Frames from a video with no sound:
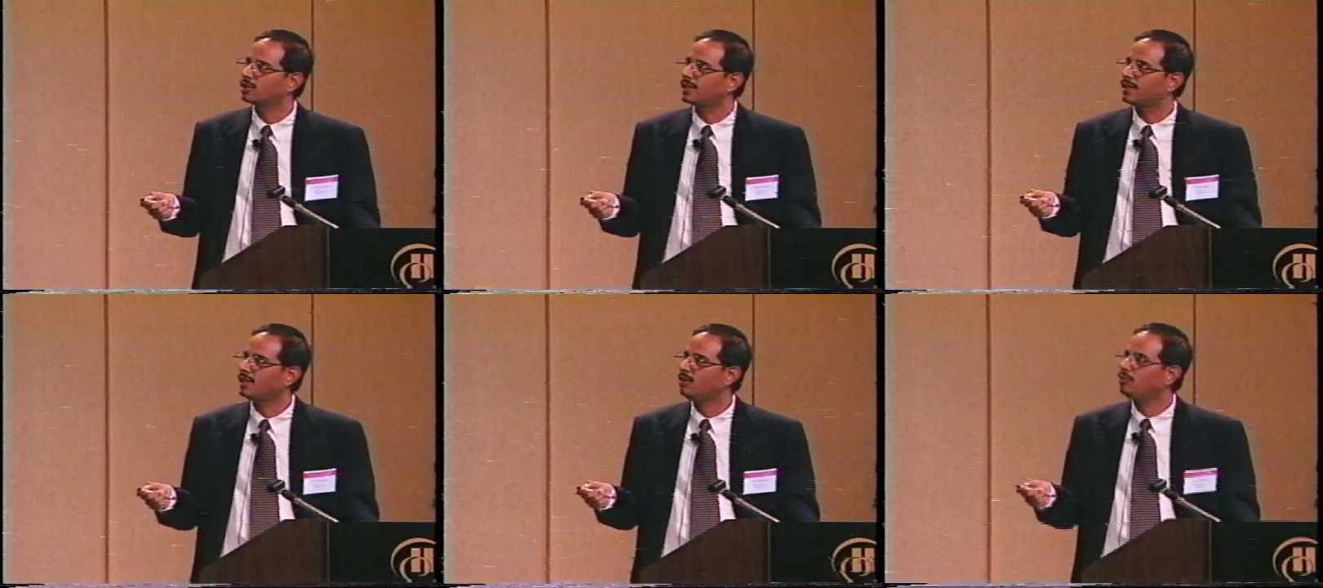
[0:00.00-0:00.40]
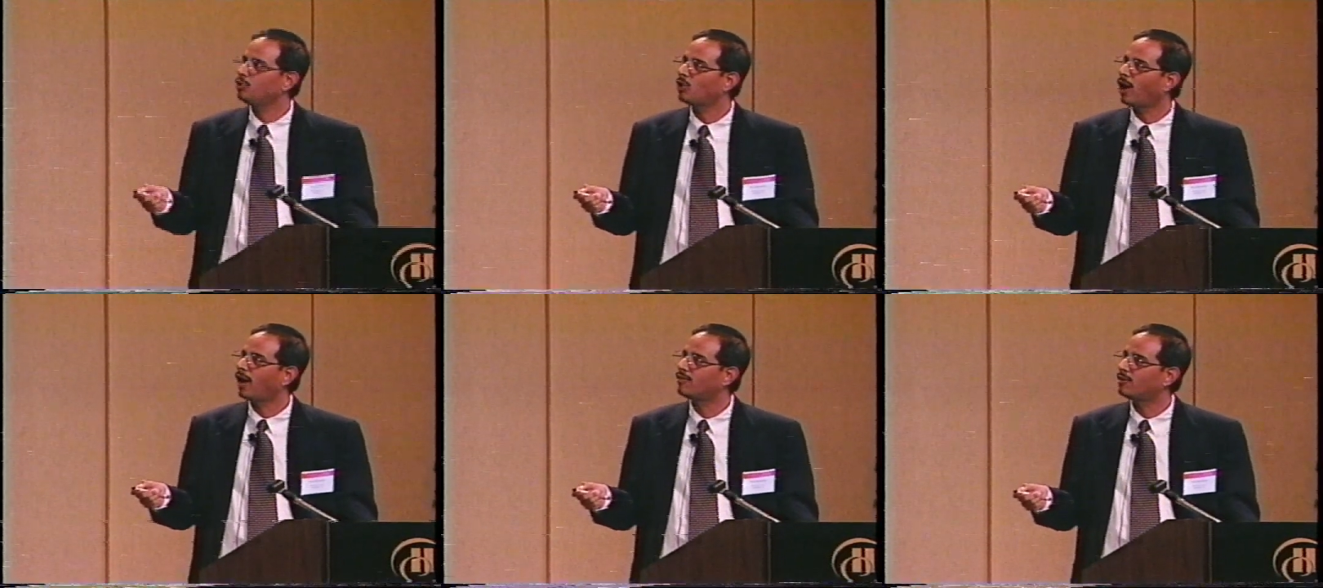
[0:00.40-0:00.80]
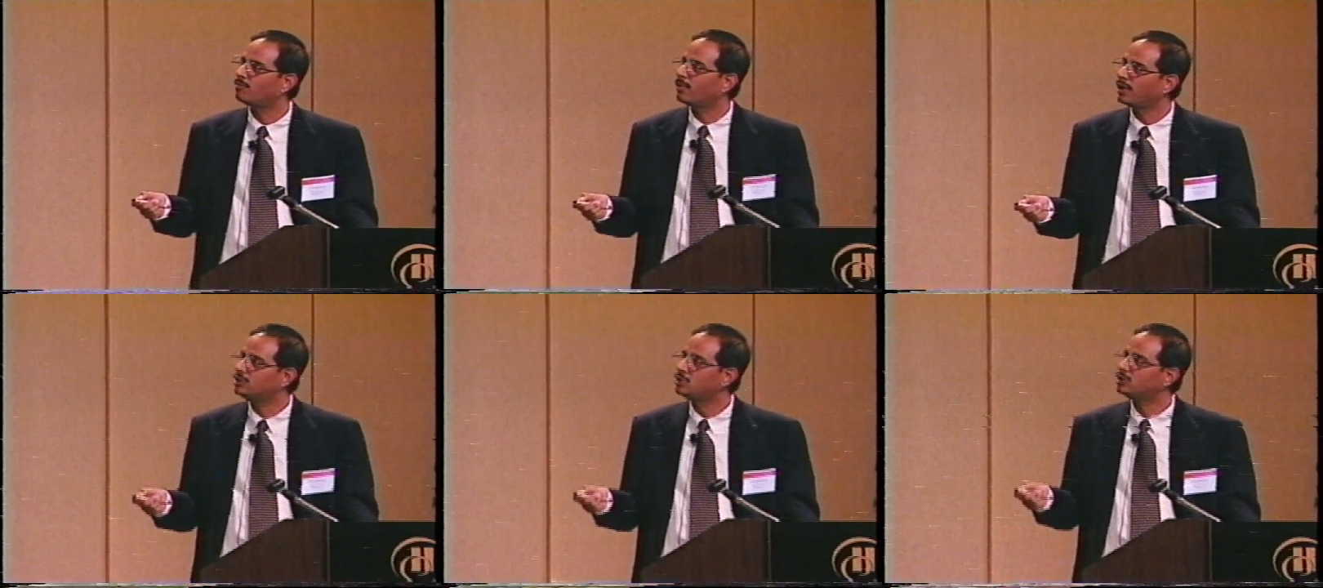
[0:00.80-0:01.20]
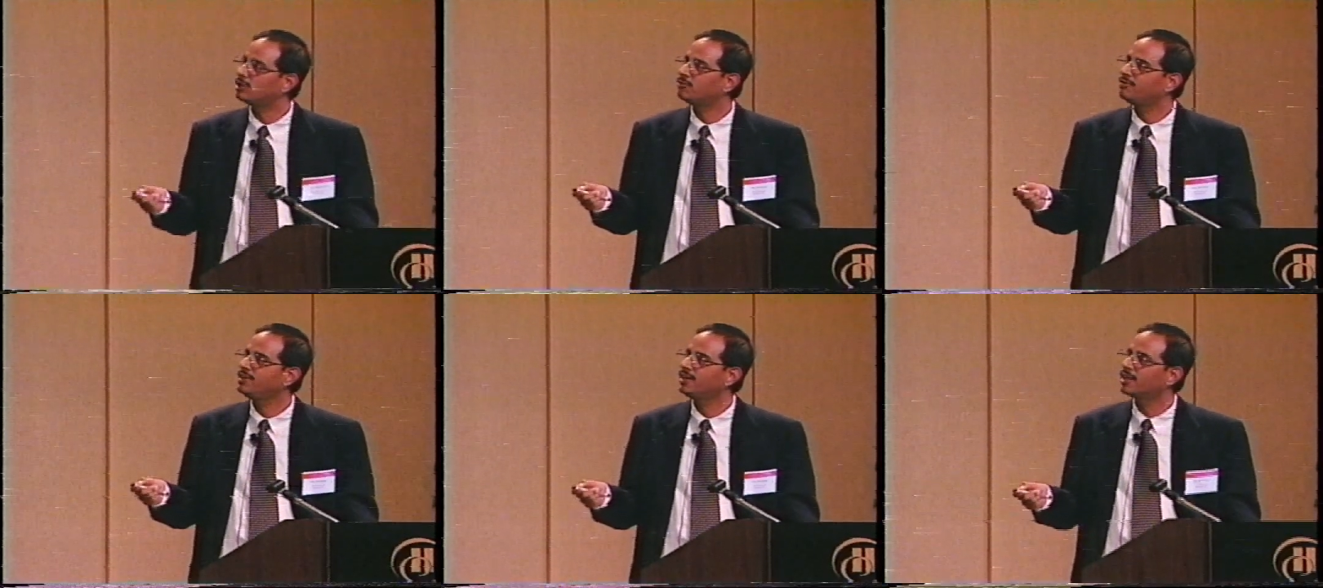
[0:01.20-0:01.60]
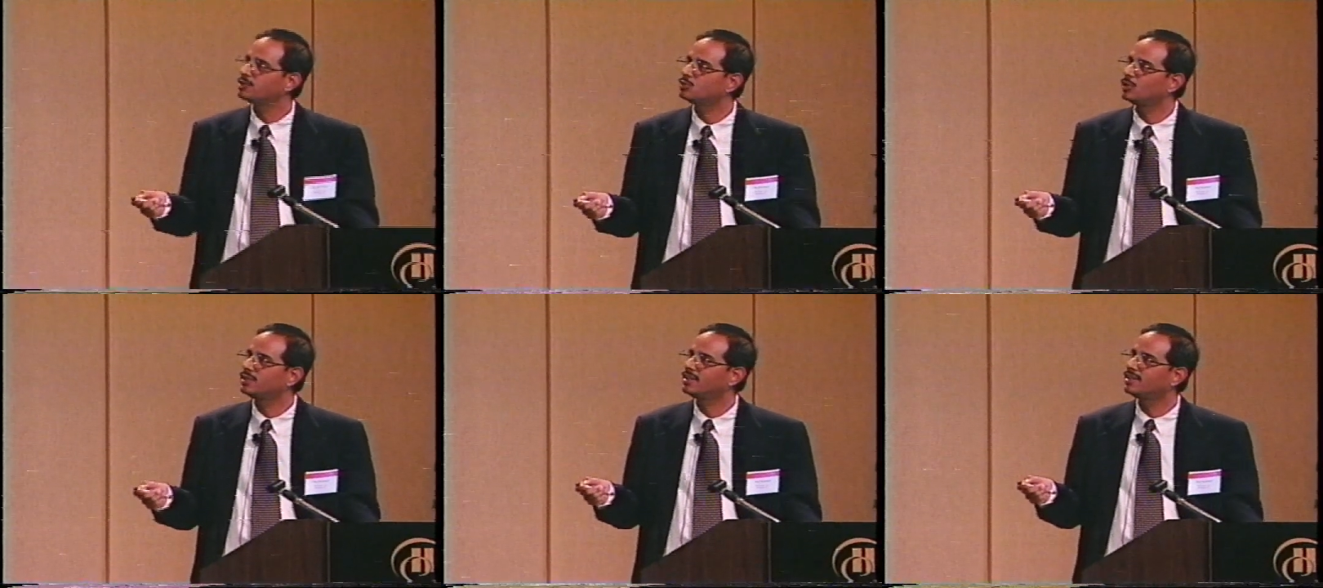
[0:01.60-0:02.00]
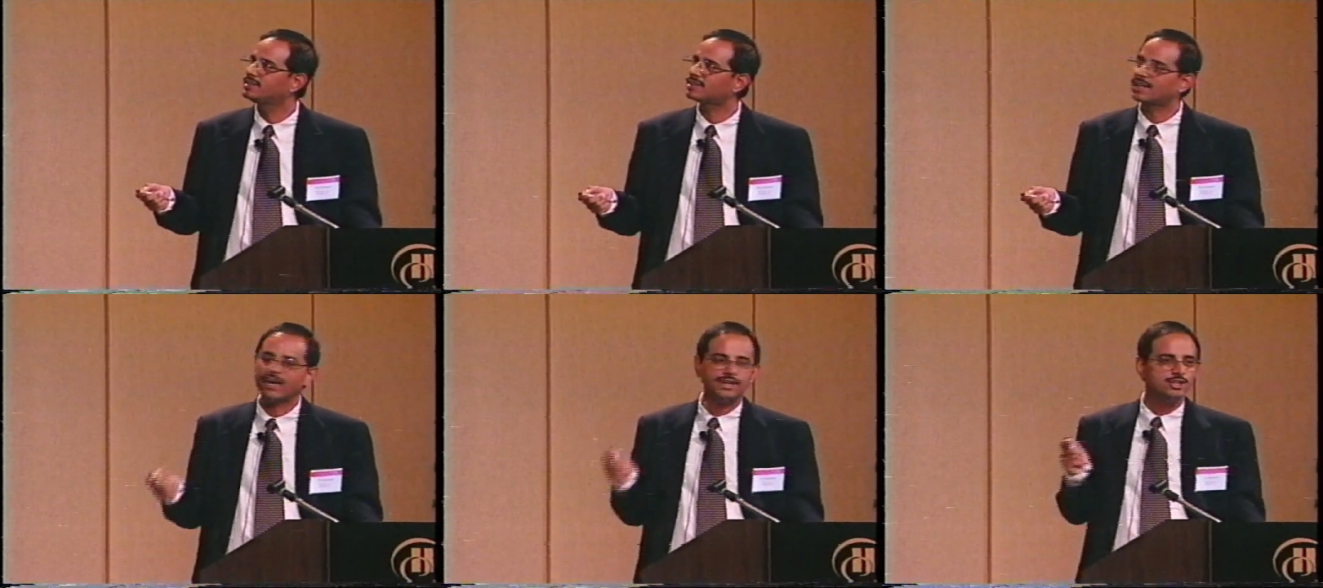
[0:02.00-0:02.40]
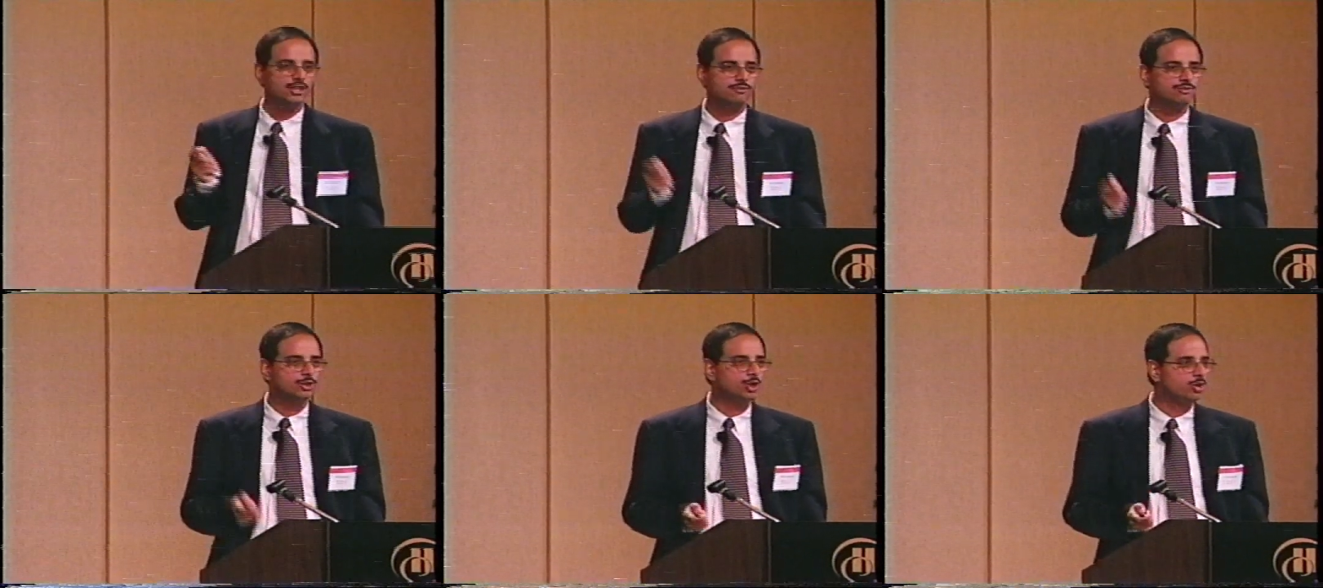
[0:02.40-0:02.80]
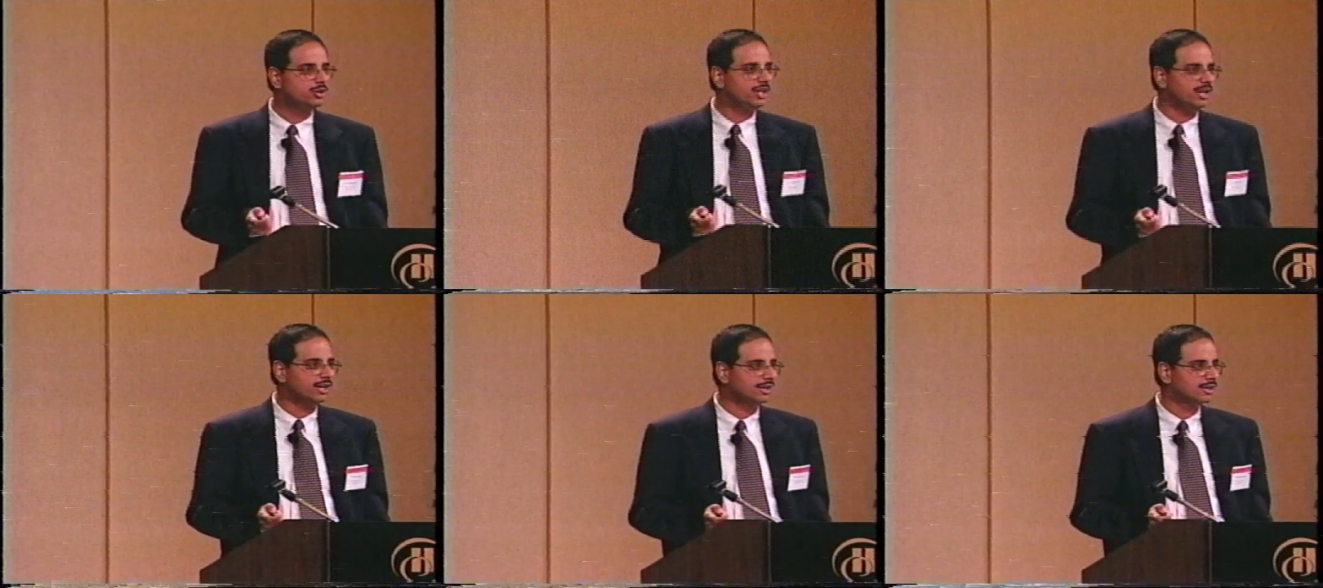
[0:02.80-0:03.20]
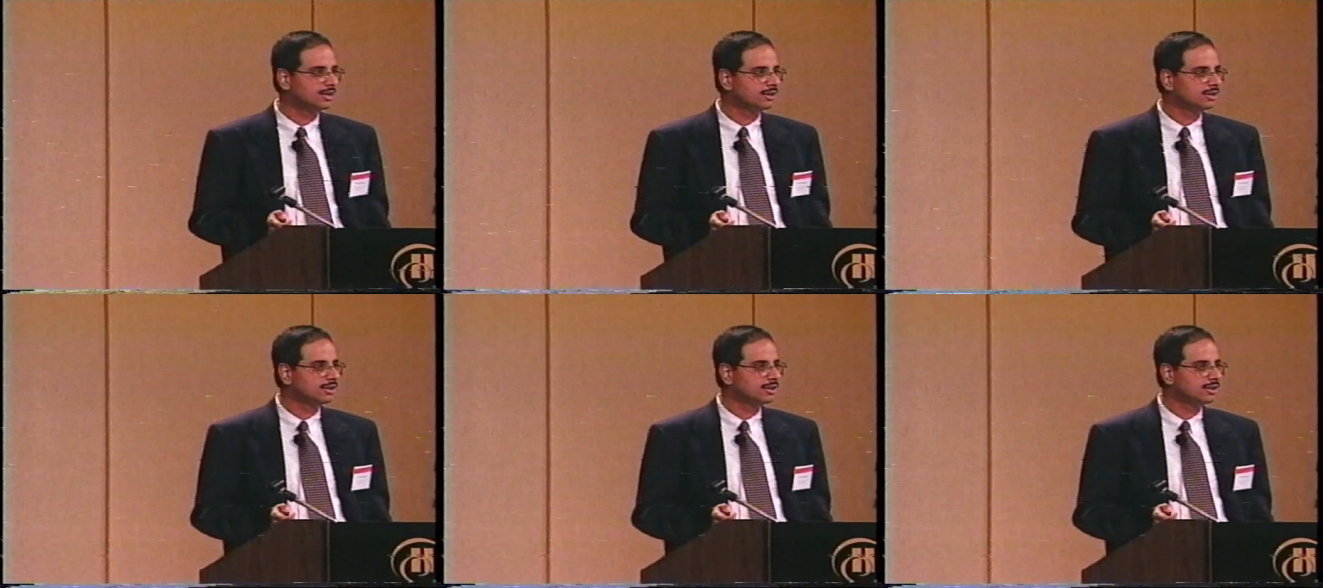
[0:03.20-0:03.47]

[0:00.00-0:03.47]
that if you have a bunch of vias with this kind of loading